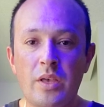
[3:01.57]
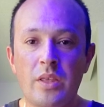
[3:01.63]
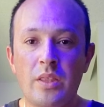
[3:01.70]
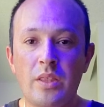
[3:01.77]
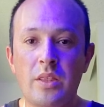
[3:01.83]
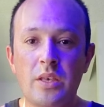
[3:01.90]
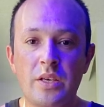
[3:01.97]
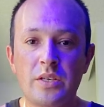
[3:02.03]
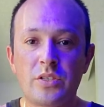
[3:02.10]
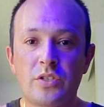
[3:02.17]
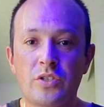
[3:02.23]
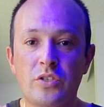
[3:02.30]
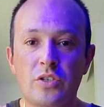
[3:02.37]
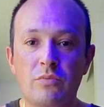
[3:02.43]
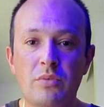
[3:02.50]
this
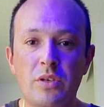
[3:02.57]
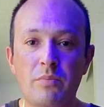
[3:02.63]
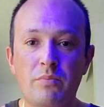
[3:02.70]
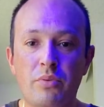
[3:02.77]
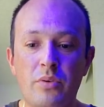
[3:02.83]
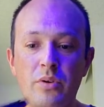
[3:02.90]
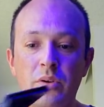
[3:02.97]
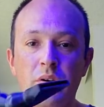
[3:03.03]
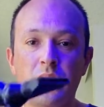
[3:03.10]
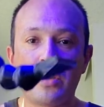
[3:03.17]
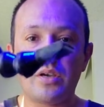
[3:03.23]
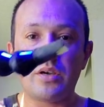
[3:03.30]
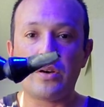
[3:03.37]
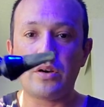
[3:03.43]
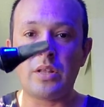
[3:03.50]
should be
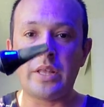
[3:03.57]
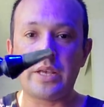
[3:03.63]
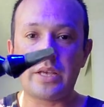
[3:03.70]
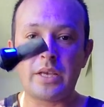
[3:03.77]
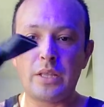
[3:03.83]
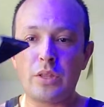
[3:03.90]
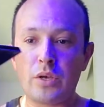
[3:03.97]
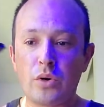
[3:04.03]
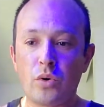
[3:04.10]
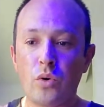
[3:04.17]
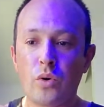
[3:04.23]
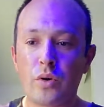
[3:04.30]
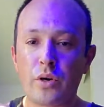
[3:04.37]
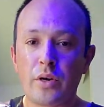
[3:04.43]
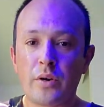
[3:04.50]
like in the
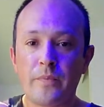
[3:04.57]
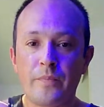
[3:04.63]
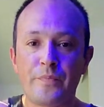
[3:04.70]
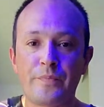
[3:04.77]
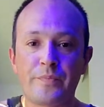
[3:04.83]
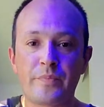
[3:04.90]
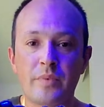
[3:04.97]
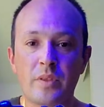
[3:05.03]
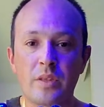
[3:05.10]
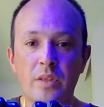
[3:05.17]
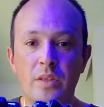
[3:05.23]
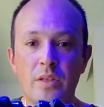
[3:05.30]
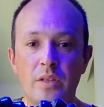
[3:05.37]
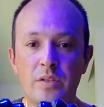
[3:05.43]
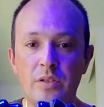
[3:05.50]
corner.
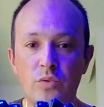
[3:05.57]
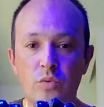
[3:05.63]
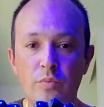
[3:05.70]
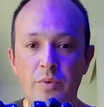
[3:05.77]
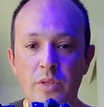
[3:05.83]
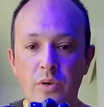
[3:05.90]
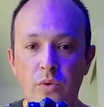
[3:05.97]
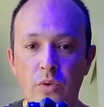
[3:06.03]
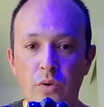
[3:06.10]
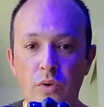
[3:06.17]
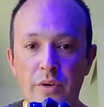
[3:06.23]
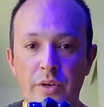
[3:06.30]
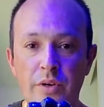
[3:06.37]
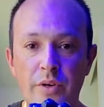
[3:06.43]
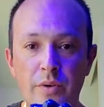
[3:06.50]
This will be the corner
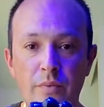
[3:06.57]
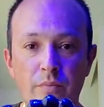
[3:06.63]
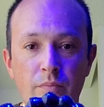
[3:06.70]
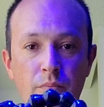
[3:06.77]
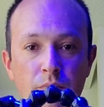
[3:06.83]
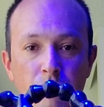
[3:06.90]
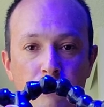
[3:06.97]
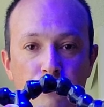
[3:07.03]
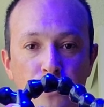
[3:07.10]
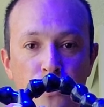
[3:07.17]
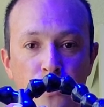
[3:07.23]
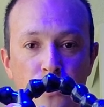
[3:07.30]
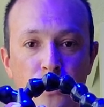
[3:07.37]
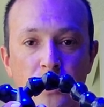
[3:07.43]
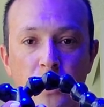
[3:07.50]
here.
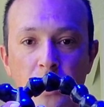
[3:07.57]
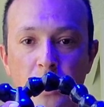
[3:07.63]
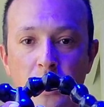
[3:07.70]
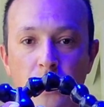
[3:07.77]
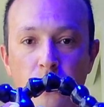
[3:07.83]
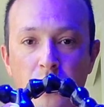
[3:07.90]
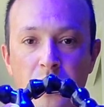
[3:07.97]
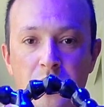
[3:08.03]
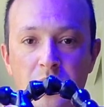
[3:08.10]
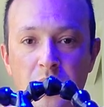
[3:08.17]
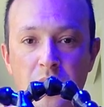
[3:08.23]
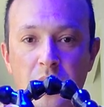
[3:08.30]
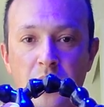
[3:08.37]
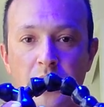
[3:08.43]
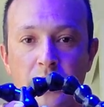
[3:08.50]
One side
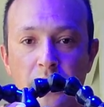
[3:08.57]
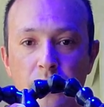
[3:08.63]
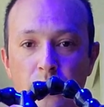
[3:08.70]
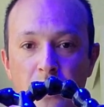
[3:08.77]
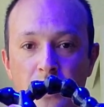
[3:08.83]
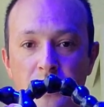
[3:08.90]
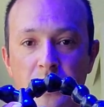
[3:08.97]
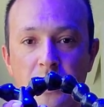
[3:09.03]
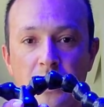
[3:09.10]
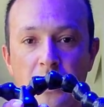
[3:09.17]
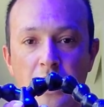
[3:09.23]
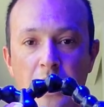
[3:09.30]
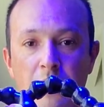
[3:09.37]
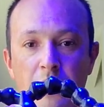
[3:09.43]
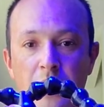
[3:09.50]
here, one side
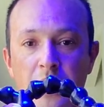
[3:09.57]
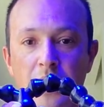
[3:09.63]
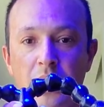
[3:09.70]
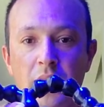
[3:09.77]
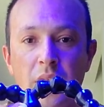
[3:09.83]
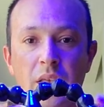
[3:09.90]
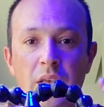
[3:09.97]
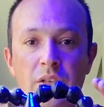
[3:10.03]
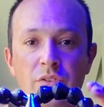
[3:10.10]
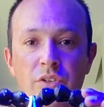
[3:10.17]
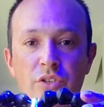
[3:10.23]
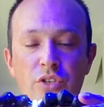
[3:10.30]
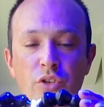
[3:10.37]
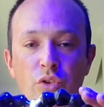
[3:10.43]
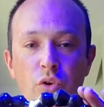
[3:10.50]
that way. So it
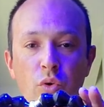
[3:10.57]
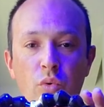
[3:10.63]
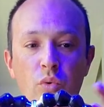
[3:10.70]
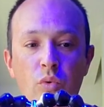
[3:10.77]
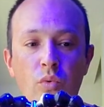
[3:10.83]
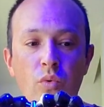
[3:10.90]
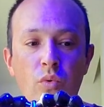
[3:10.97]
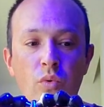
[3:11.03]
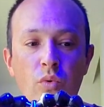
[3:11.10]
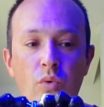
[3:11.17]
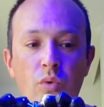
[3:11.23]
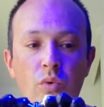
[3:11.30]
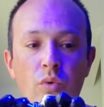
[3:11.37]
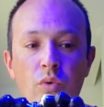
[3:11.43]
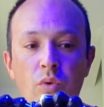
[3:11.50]
should throw
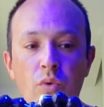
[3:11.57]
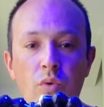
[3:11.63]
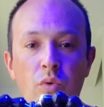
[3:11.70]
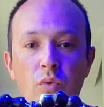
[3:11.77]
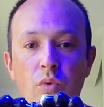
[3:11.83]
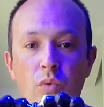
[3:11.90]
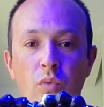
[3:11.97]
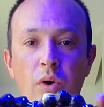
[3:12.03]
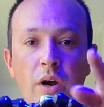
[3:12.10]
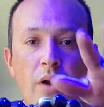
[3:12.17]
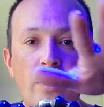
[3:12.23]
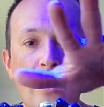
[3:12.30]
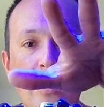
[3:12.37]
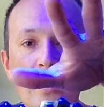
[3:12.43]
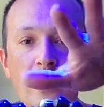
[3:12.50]

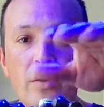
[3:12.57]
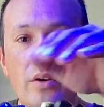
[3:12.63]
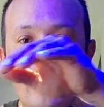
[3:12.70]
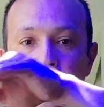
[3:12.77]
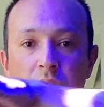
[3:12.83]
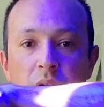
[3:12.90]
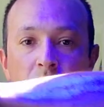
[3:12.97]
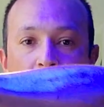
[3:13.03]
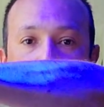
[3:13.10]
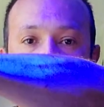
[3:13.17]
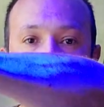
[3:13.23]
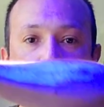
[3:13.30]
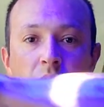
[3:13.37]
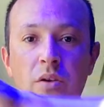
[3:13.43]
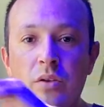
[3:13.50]
water
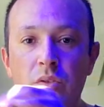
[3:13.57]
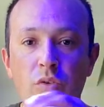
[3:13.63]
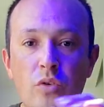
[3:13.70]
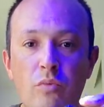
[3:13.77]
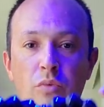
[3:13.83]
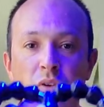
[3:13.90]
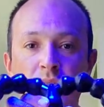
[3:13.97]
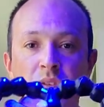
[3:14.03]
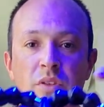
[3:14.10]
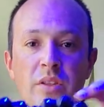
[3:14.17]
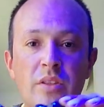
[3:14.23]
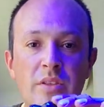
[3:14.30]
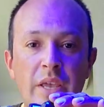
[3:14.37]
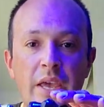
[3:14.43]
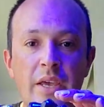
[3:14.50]
to most of
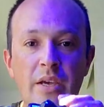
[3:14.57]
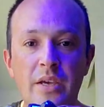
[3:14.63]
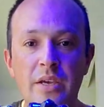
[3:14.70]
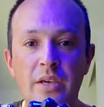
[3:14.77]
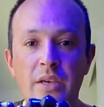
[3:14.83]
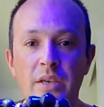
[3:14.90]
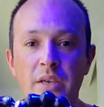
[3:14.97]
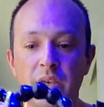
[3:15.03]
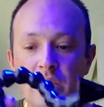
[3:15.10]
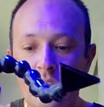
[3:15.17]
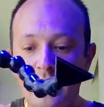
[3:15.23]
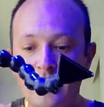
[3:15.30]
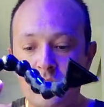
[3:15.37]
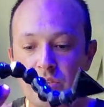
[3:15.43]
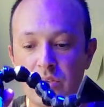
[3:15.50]
the tank.
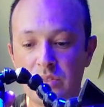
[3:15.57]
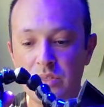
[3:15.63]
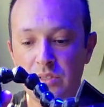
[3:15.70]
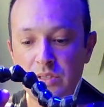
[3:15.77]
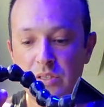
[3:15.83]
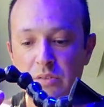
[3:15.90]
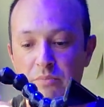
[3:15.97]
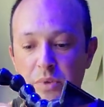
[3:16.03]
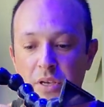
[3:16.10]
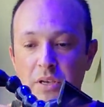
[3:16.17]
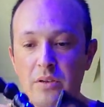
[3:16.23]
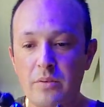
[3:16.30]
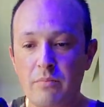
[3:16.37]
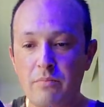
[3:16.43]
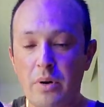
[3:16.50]
So since it's a big
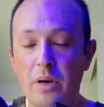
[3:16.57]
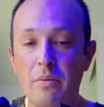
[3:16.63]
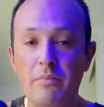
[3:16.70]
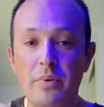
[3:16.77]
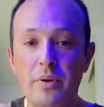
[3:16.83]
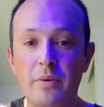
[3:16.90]
pump,